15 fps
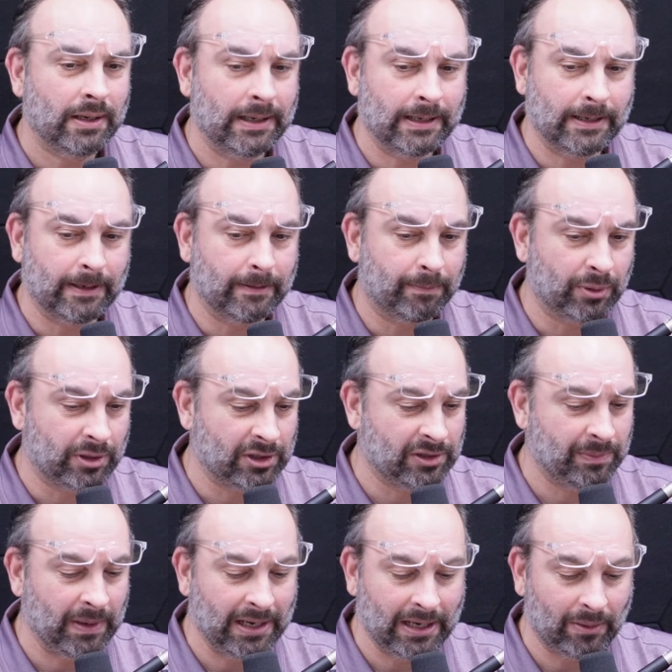uh,
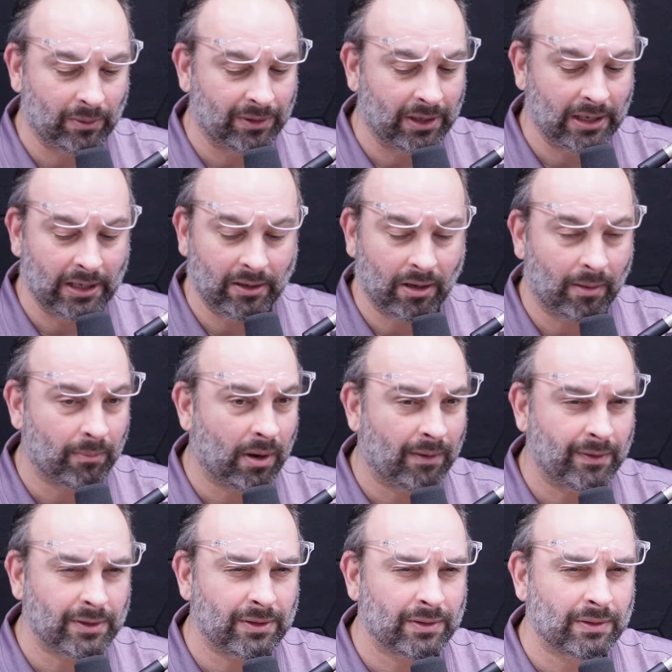participating with any
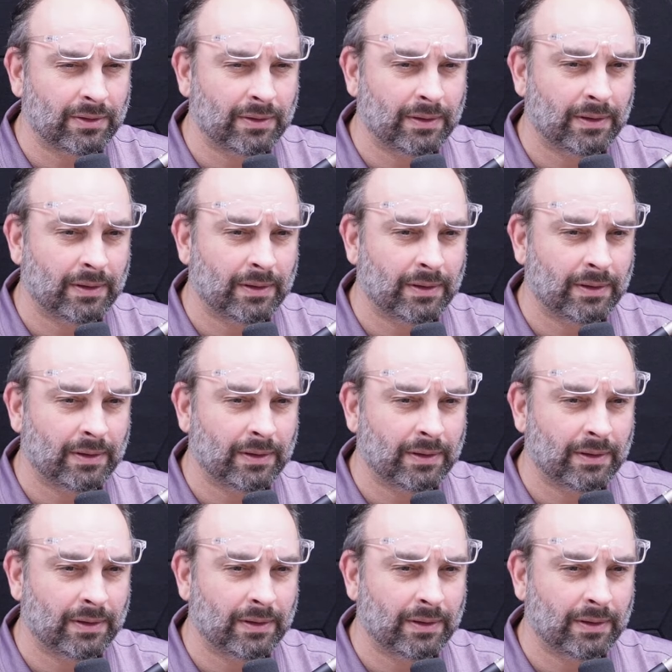nonprofits?